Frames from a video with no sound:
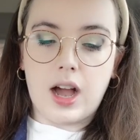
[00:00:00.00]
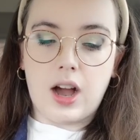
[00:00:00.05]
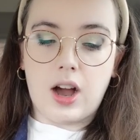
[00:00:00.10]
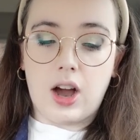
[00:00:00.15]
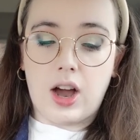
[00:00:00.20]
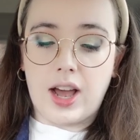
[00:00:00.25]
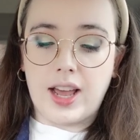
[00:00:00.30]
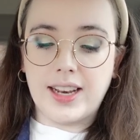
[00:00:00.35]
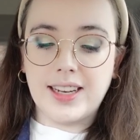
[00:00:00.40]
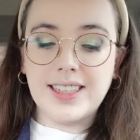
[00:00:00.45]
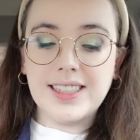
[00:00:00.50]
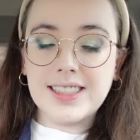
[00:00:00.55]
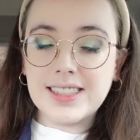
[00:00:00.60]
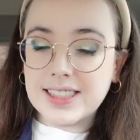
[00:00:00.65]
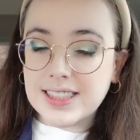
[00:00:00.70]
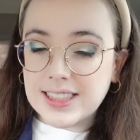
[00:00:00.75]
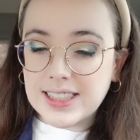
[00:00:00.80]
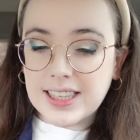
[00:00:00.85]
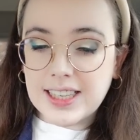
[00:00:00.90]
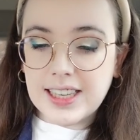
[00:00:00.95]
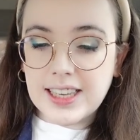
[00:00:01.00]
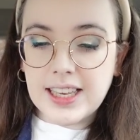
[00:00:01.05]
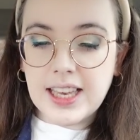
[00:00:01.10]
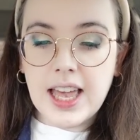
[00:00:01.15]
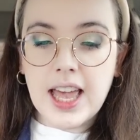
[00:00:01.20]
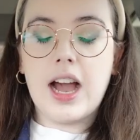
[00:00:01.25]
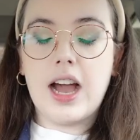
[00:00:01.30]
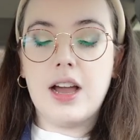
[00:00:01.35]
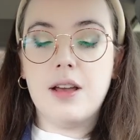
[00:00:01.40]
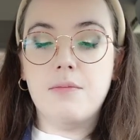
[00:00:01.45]
Honestly,
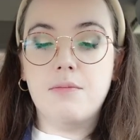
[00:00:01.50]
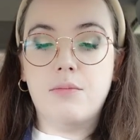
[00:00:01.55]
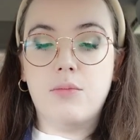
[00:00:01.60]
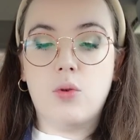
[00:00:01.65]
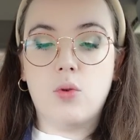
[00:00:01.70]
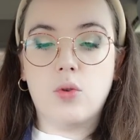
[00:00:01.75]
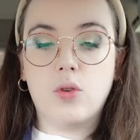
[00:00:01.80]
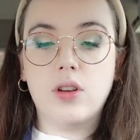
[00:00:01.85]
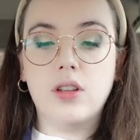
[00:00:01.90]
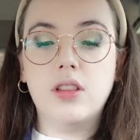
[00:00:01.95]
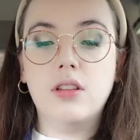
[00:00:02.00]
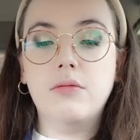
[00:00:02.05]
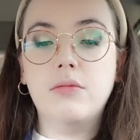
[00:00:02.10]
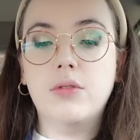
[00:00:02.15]
I'm more in the